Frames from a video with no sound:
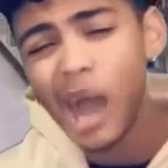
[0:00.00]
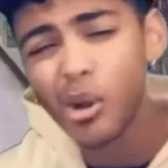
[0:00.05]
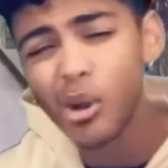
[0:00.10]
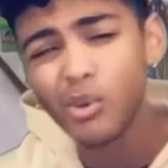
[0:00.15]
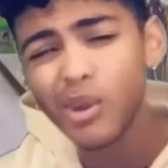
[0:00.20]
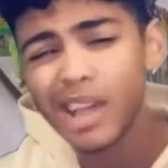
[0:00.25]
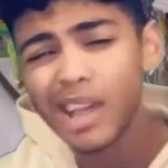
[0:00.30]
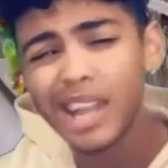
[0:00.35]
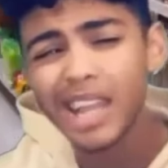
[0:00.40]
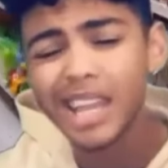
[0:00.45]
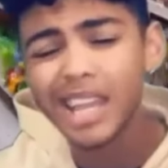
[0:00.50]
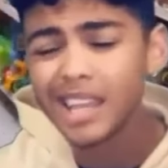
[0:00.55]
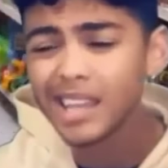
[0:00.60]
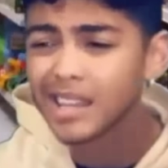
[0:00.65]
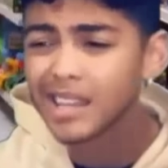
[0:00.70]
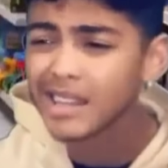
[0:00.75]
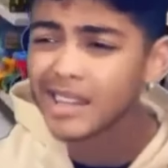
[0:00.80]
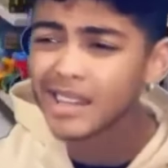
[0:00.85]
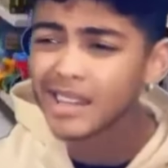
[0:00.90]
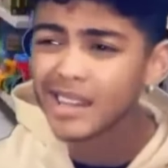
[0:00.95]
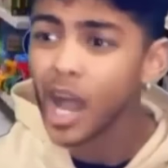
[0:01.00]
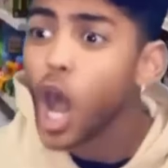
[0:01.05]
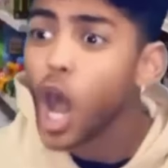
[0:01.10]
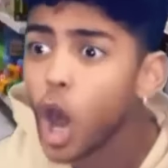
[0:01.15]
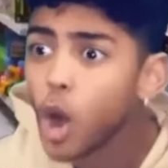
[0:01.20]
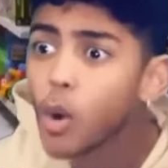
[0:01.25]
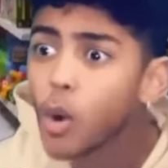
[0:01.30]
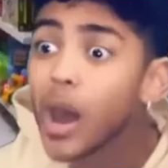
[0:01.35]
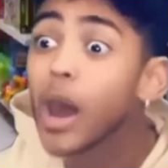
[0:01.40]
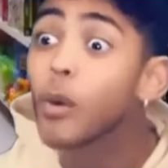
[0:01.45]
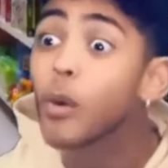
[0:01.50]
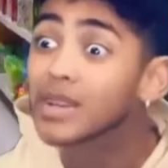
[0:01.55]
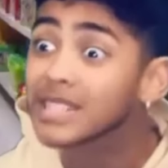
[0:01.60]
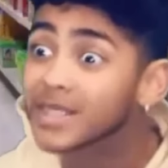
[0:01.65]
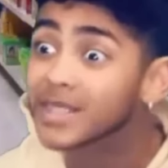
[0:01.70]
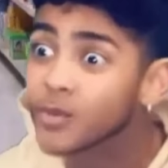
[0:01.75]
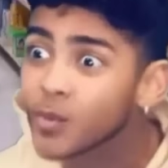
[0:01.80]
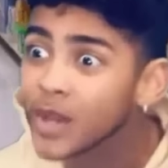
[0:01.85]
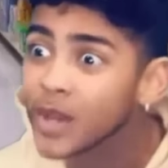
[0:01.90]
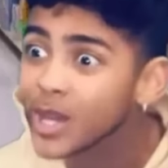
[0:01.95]
Not really. Oh,
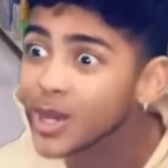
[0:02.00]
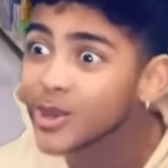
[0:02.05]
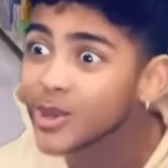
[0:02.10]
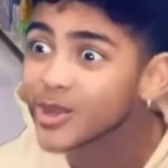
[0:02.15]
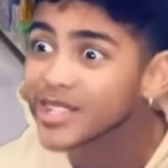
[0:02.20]
I want some